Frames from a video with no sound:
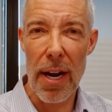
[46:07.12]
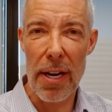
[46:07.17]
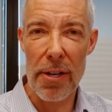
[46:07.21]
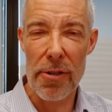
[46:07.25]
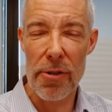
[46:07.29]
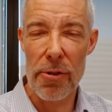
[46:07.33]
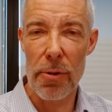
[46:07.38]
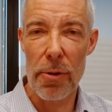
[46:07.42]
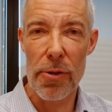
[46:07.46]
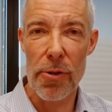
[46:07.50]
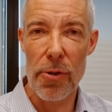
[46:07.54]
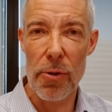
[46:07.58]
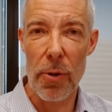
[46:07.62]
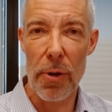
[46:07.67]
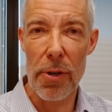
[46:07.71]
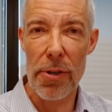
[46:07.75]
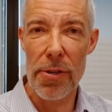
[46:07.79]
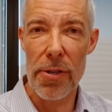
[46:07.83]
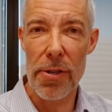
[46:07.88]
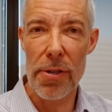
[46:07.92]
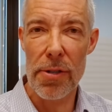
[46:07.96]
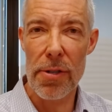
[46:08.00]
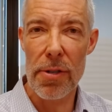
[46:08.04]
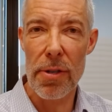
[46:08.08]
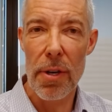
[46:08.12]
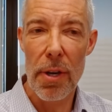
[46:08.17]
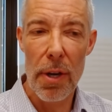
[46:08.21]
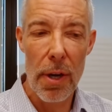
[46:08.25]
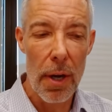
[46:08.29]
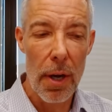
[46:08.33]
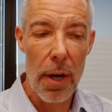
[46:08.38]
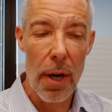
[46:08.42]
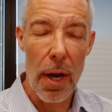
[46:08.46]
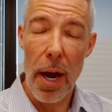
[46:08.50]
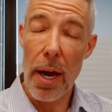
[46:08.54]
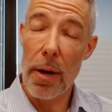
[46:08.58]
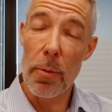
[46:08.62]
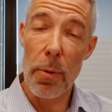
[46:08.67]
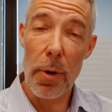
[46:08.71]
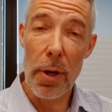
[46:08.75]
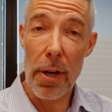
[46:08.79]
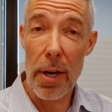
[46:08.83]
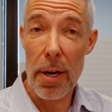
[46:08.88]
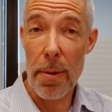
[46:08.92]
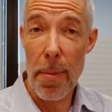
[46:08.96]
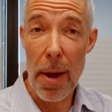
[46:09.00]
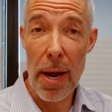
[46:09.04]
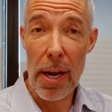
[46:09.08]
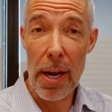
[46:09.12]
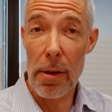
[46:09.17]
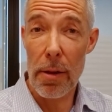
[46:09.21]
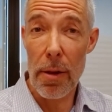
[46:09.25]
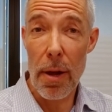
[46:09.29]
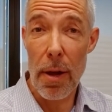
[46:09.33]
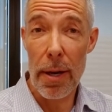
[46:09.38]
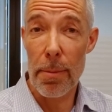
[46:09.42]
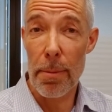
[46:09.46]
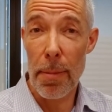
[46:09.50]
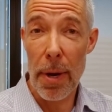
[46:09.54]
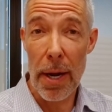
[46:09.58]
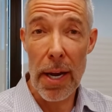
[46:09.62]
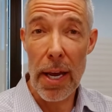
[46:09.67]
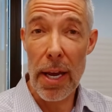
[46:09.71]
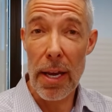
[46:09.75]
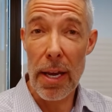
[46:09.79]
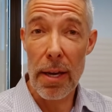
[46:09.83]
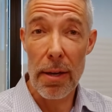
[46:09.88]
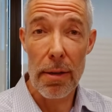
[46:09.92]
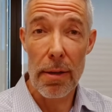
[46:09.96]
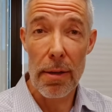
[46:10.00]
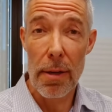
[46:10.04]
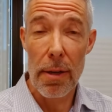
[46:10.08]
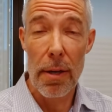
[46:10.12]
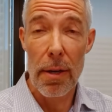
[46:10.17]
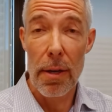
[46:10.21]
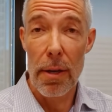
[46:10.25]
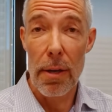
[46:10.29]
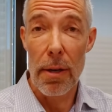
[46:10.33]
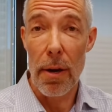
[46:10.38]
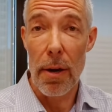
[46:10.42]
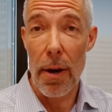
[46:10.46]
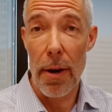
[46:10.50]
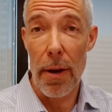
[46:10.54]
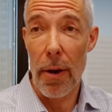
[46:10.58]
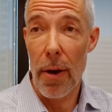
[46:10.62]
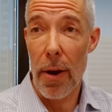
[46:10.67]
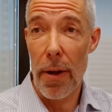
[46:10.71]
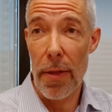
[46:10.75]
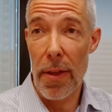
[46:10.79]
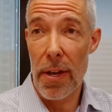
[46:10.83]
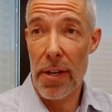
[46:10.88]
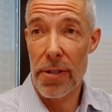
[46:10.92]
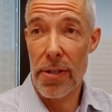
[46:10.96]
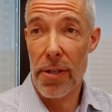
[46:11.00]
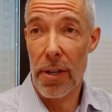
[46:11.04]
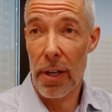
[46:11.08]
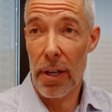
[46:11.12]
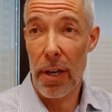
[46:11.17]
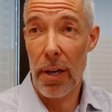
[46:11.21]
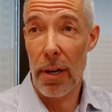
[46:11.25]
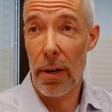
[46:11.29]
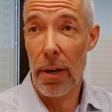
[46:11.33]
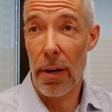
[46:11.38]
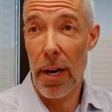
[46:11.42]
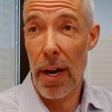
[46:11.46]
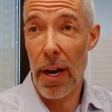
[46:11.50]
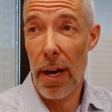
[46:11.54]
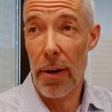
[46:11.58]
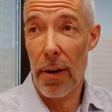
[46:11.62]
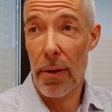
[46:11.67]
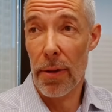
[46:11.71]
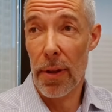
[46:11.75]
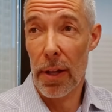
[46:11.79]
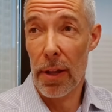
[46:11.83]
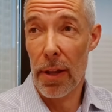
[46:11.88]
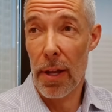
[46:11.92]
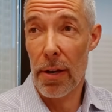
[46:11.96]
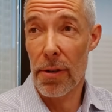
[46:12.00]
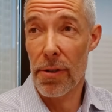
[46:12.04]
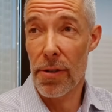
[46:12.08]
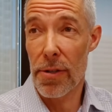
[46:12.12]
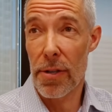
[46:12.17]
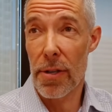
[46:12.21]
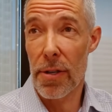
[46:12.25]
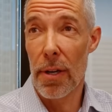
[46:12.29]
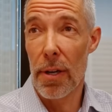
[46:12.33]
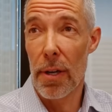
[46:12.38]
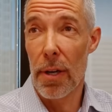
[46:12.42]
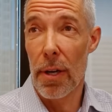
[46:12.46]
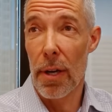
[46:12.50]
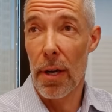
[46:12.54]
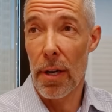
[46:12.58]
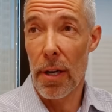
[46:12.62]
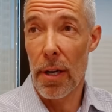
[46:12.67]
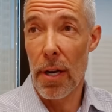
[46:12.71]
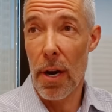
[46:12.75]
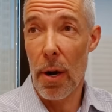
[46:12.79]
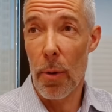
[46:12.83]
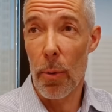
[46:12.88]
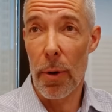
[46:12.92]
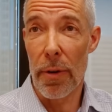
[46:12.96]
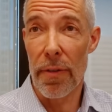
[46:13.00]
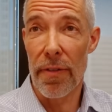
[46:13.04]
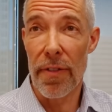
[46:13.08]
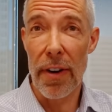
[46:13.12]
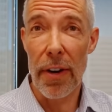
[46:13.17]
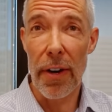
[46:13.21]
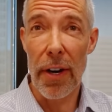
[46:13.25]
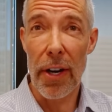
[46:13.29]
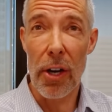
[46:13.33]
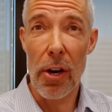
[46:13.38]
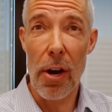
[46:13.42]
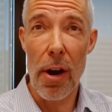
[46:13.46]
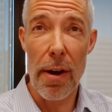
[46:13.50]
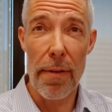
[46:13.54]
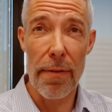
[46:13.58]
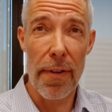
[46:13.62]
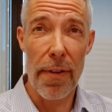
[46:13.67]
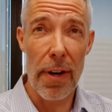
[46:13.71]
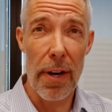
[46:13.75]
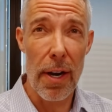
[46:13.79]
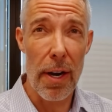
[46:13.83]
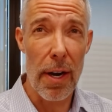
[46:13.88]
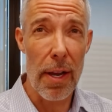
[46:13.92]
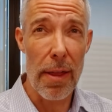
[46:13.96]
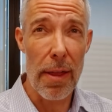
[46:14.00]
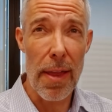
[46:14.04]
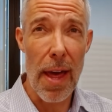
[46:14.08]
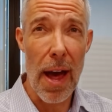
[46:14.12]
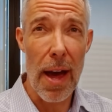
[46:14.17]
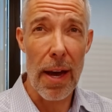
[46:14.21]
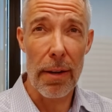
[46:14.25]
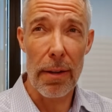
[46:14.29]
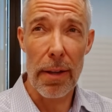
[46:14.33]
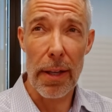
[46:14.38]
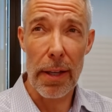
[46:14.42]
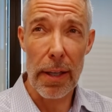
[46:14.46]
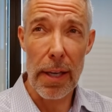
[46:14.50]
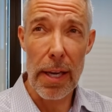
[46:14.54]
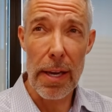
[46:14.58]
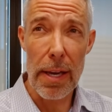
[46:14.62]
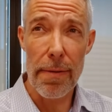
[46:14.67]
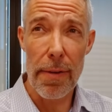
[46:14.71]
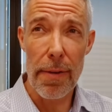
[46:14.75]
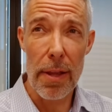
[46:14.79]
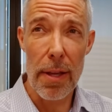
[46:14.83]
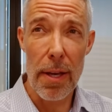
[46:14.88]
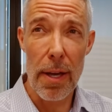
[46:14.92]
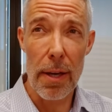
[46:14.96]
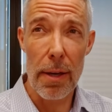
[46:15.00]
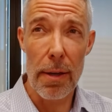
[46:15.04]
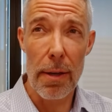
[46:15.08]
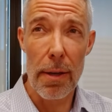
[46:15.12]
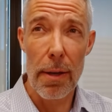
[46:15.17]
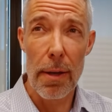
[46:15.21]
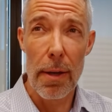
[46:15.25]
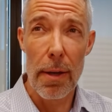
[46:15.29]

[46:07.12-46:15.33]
natural resources. And we're going to make a lot of money on this security. I don't think there's, we're very confident in that. Like even the